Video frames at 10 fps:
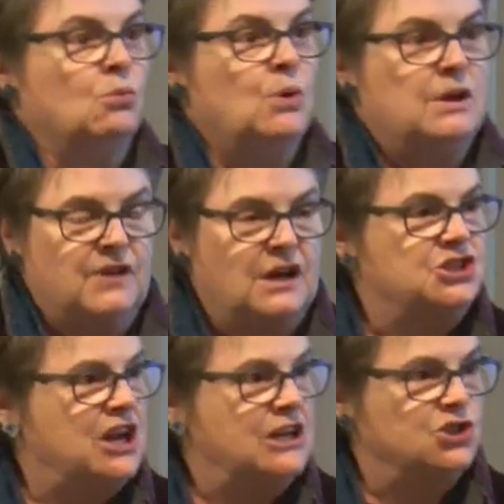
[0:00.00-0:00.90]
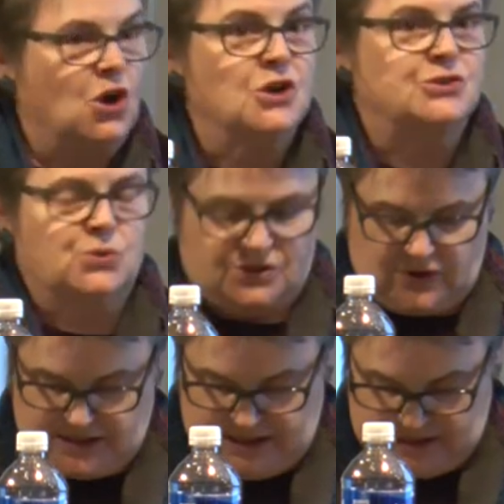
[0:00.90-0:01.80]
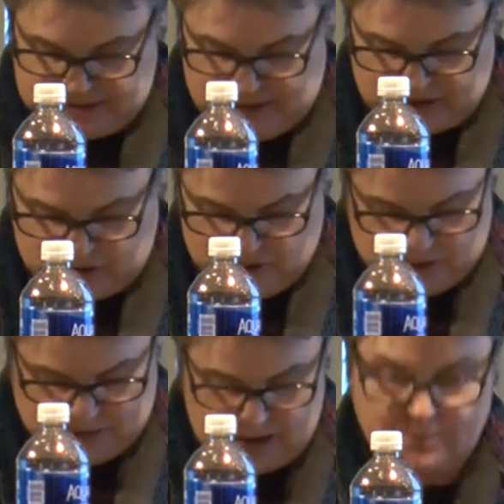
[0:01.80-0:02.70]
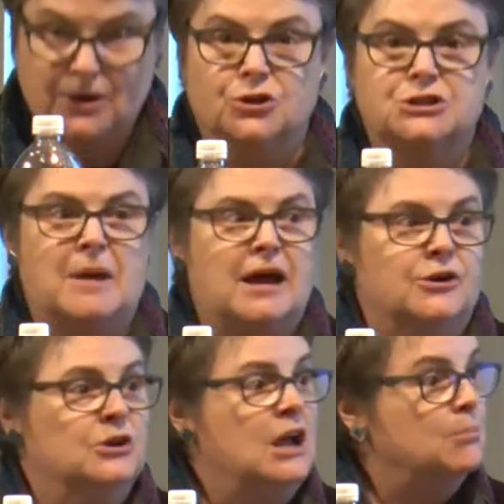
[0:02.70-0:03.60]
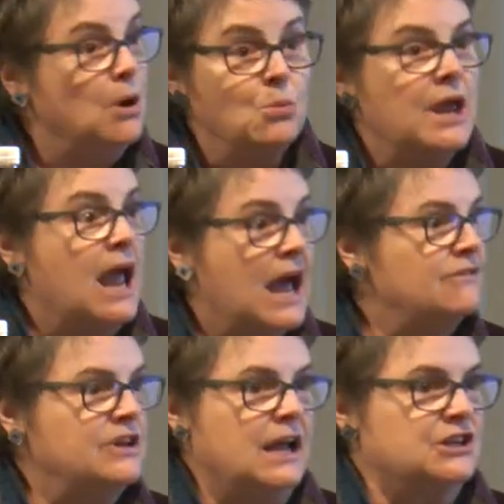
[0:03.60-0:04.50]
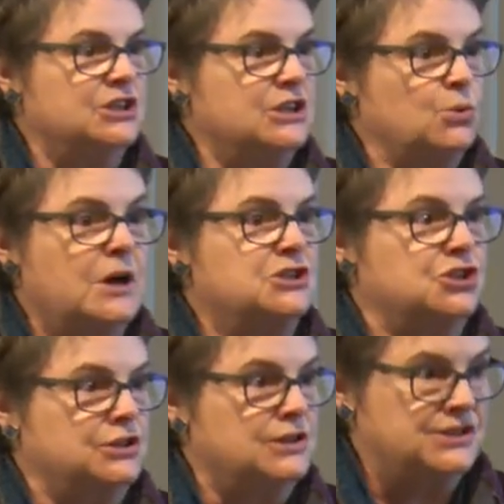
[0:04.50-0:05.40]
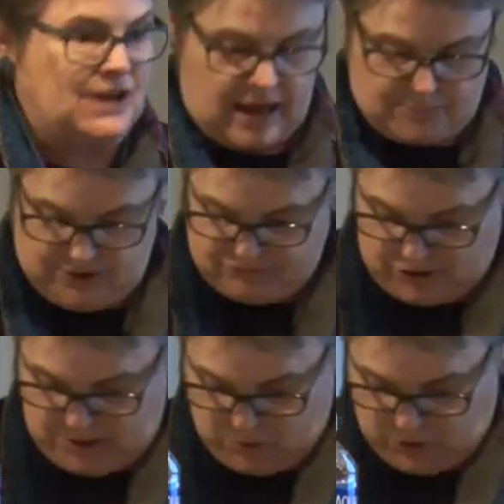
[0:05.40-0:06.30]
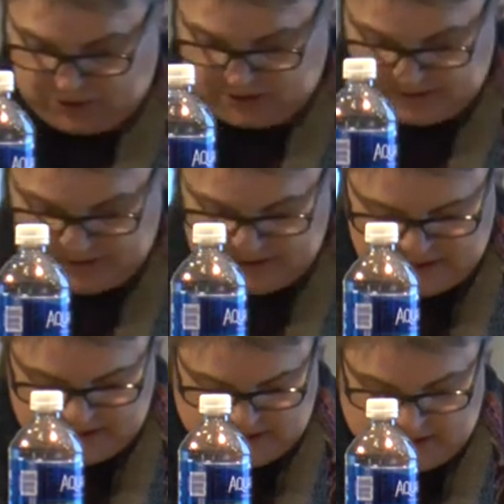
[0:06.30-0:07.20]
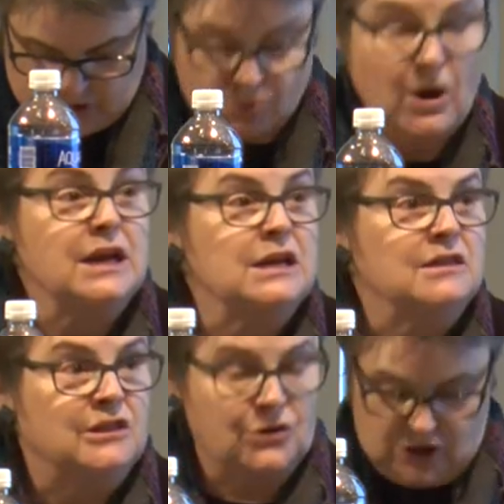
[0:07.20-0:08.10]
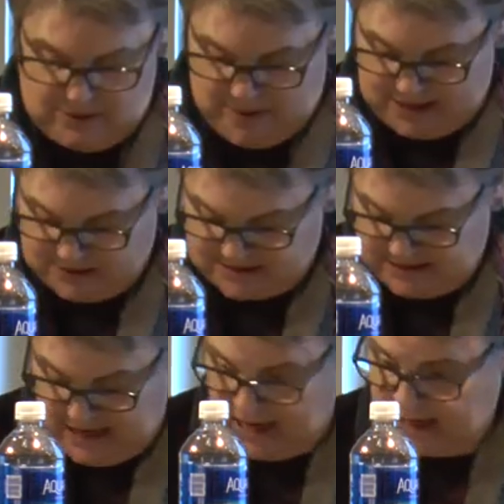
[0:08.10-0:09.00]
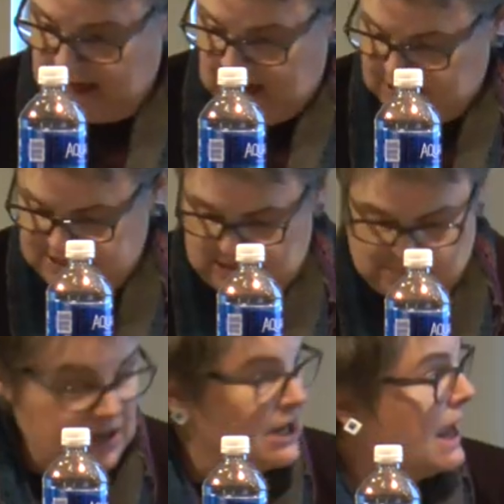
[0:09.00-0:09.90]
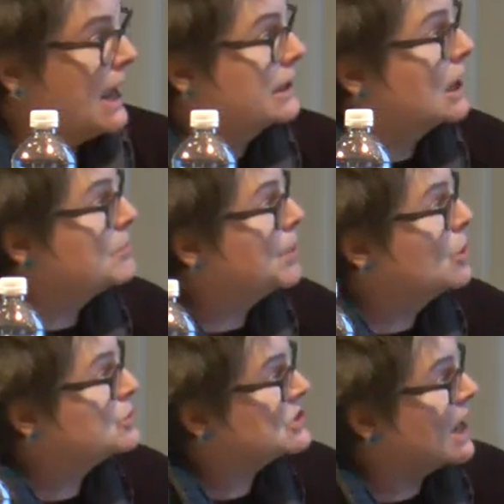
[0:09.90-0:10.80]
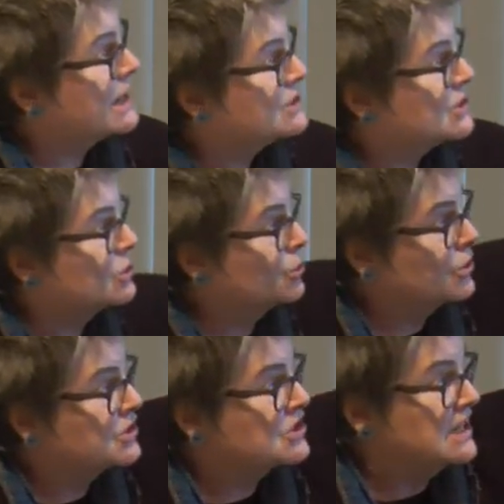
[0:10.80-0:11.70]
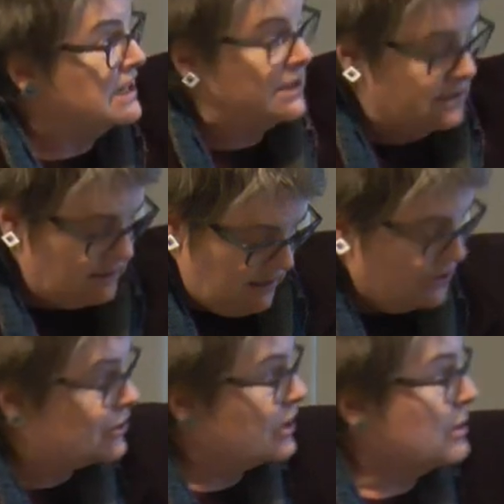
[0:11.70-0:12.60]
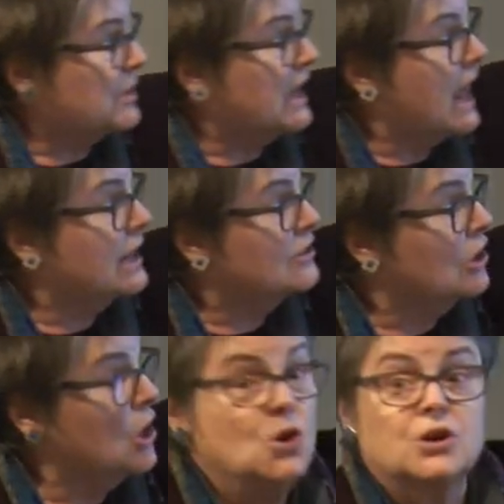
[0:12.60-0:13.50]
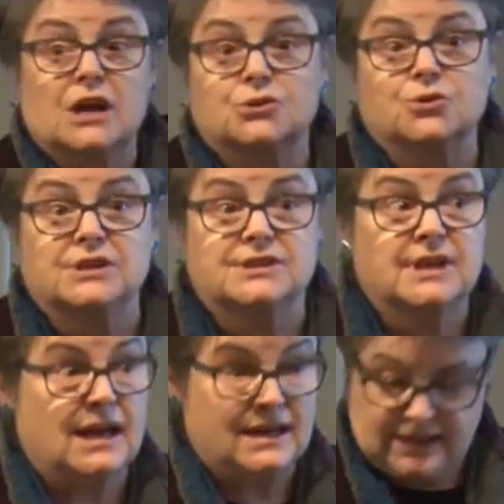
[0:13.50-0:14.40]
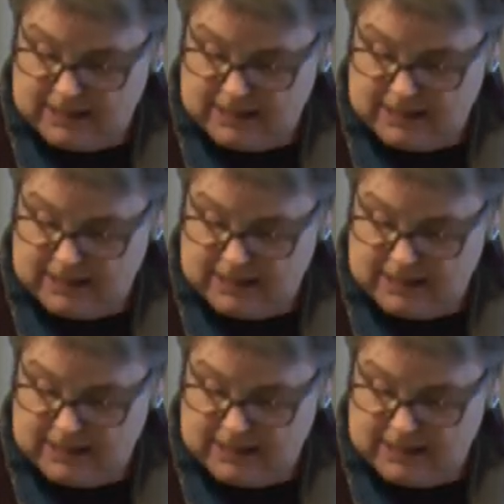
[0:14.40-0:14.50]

We've uh, changed all sorts of ideas about the European marriage pattern, but we haven't actually questioned this happy framework. The reigning theory about it today is that it began on both sides of the North Sea, so that it began in the Low Countries and in